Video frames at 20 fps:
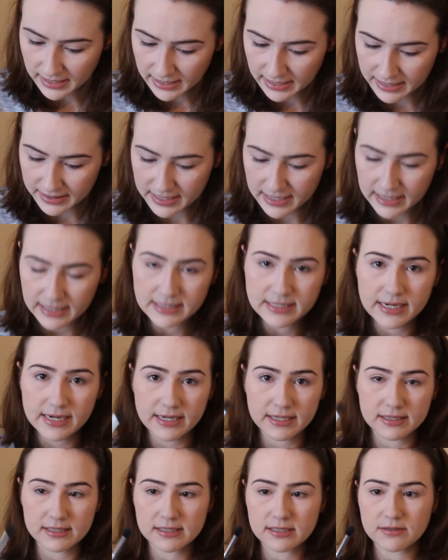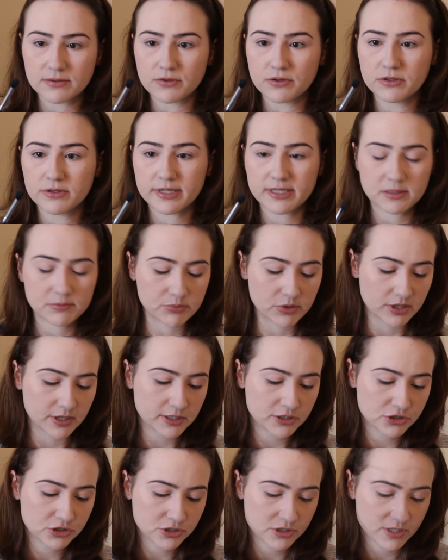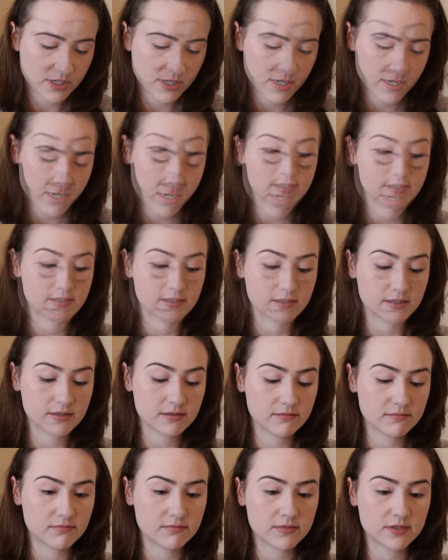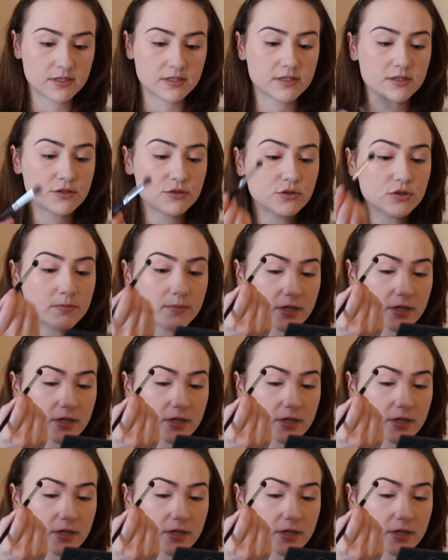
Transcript: And then I take this little crease brush and I just stick it into